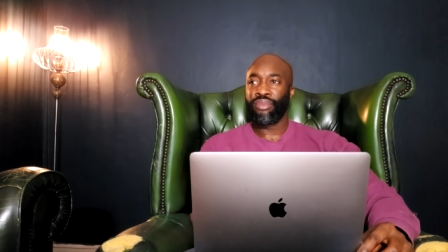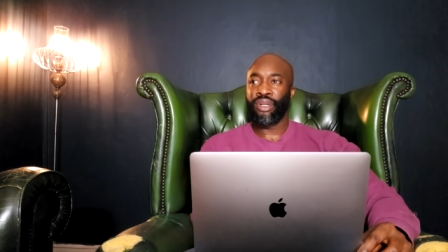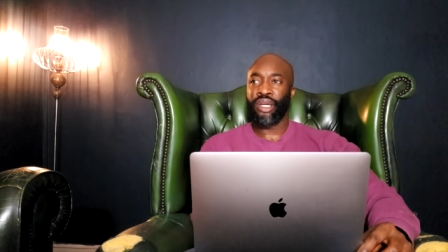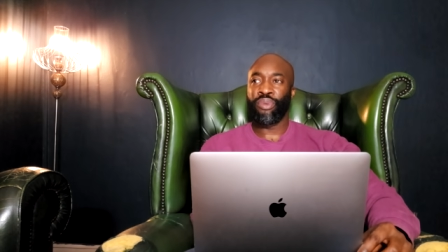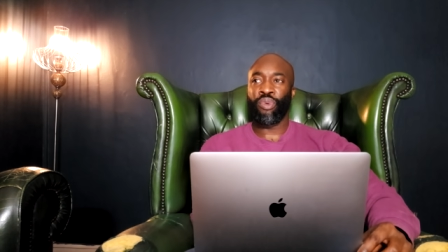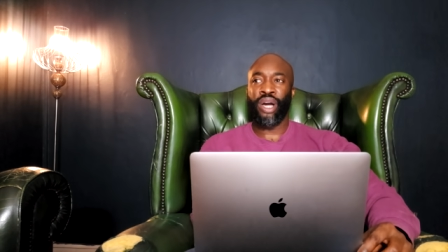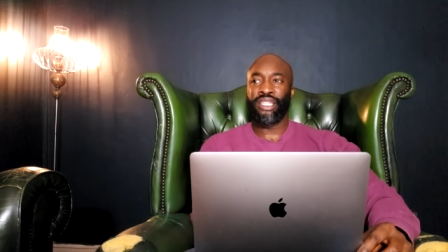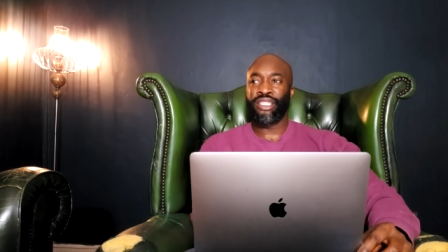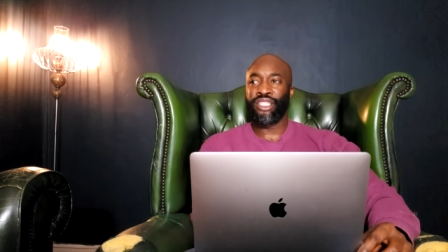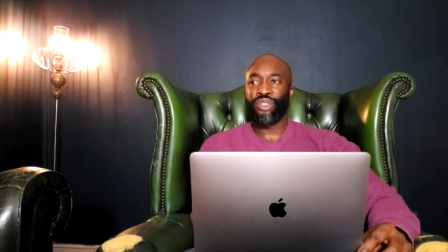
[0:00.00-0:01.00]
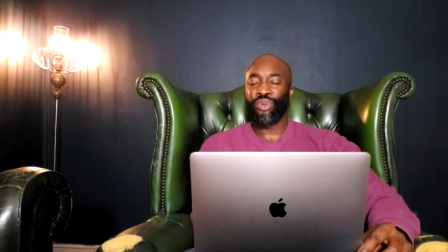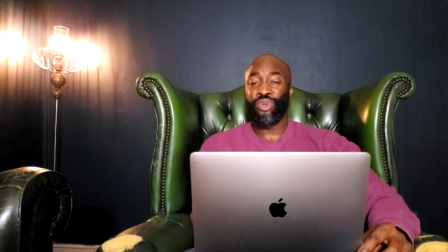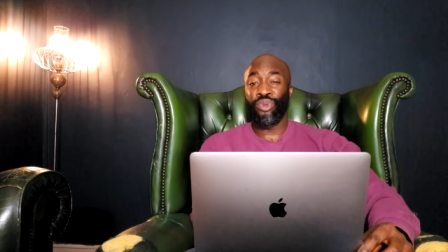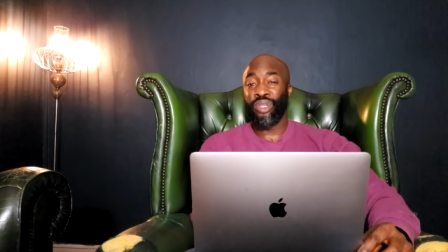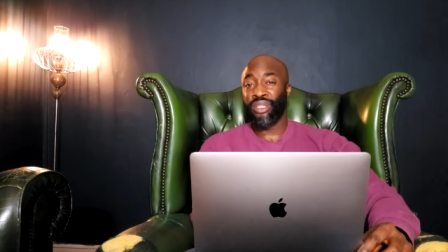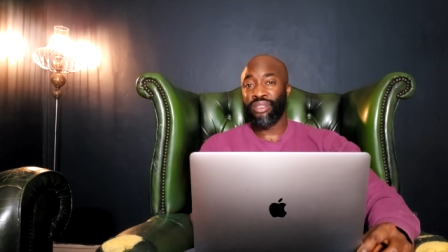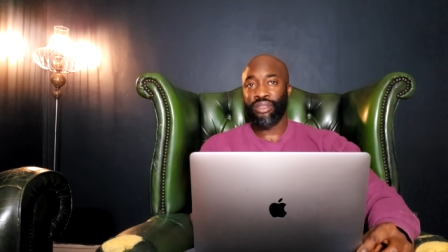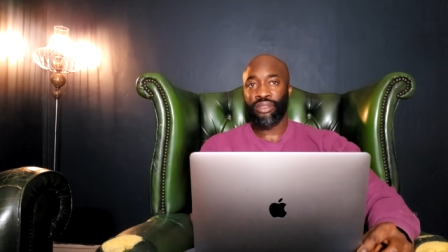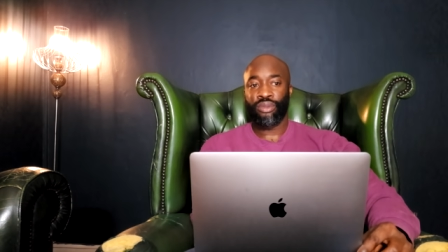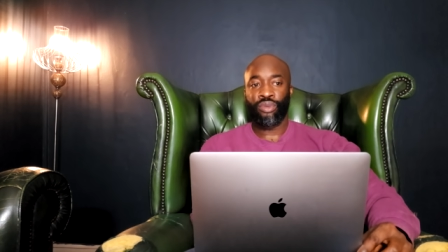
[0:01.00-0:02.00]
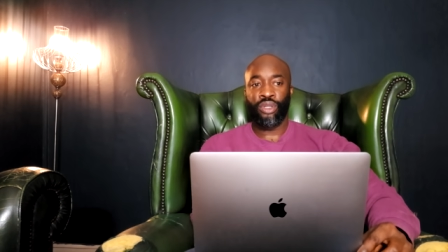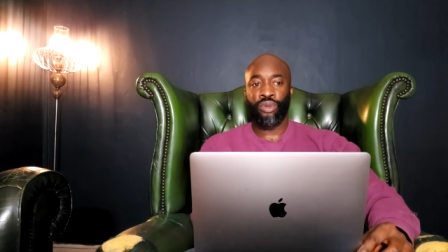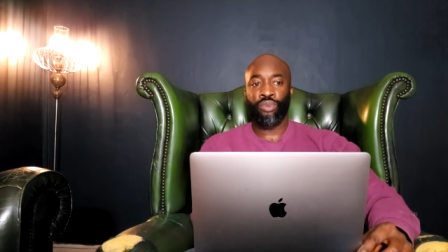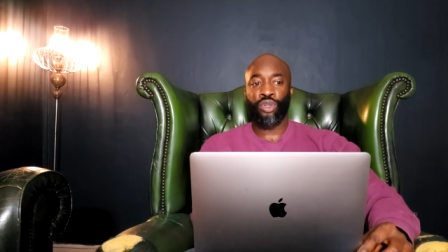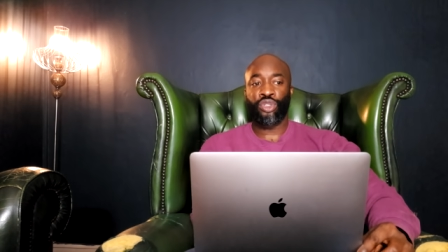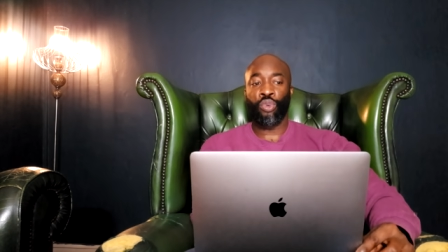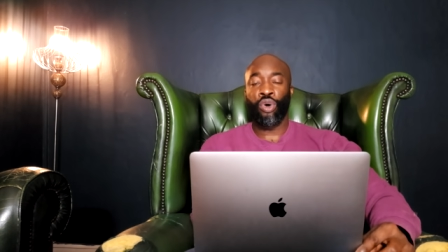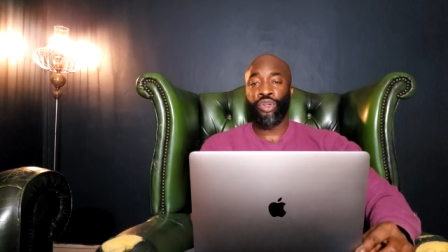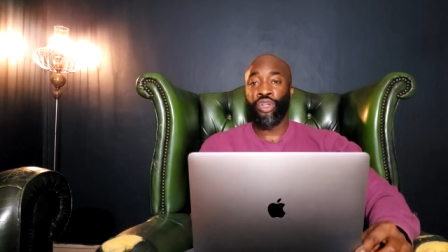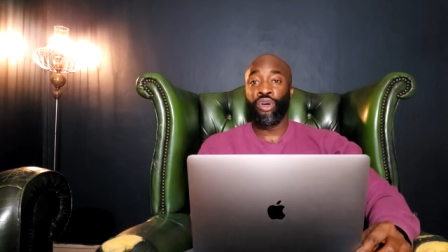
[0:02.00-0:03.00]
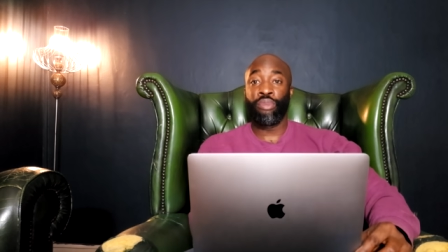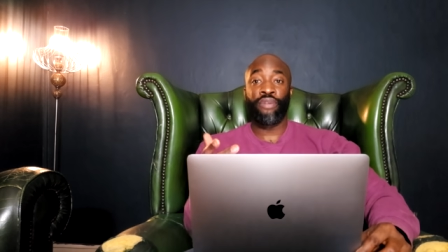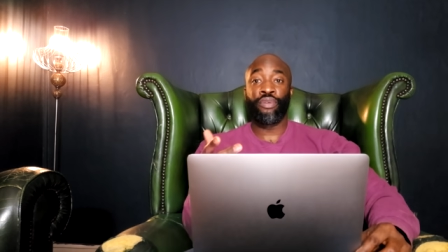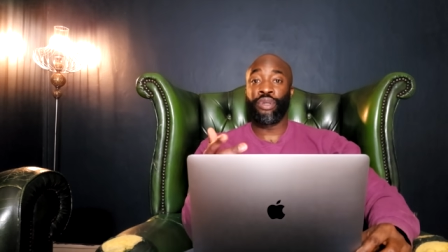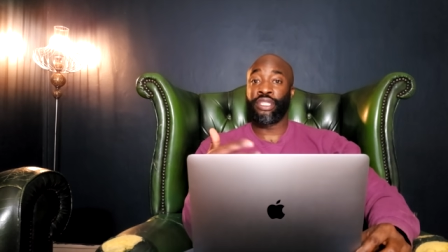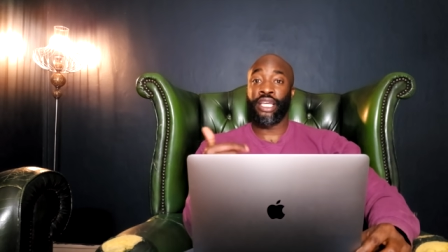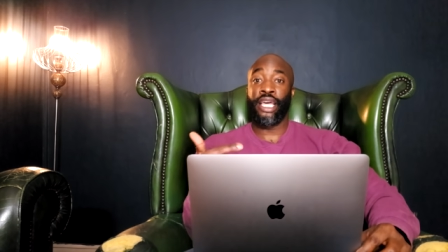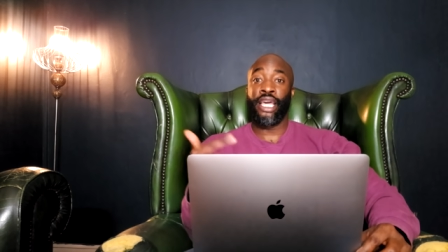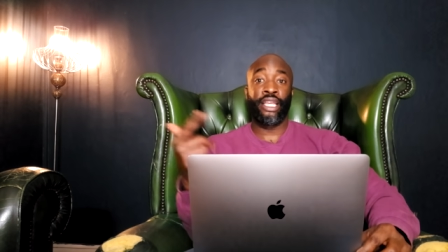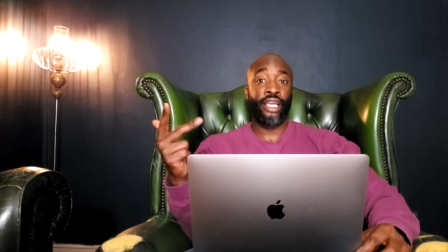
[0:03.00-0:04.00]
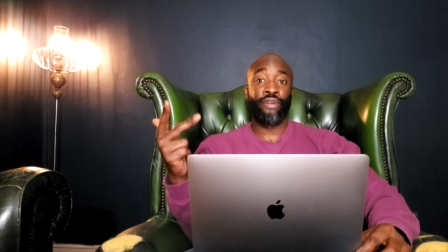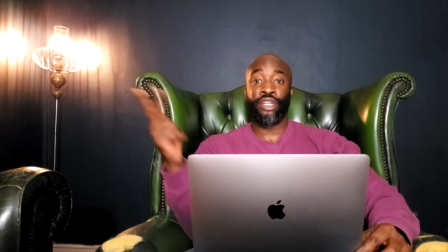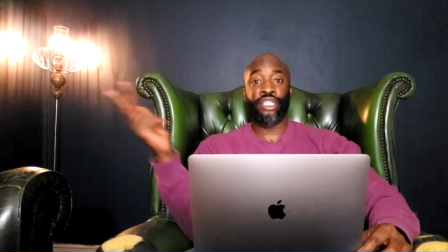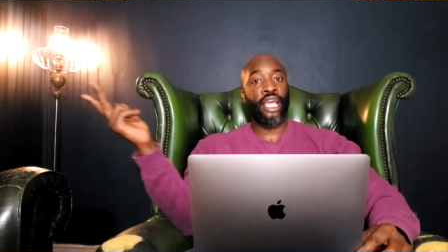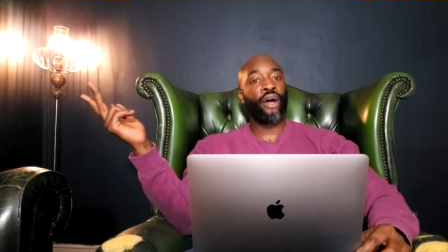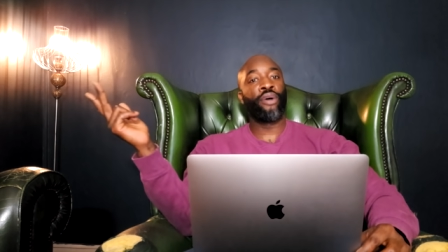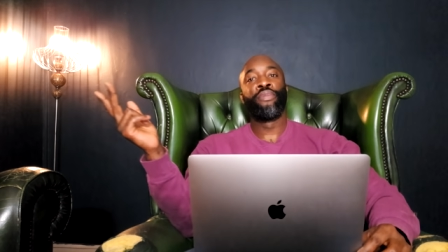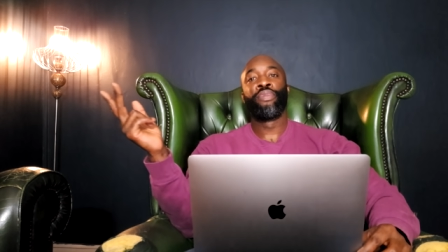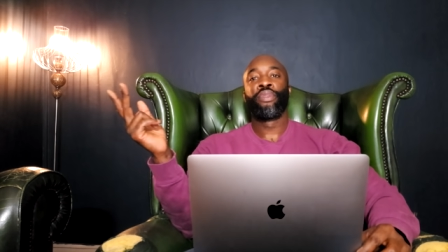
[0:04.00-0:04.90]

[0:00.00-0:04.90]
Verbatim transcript: Like, why does he still do this? You know, what's the one? You know me, I've always said, get in, get rich, get out.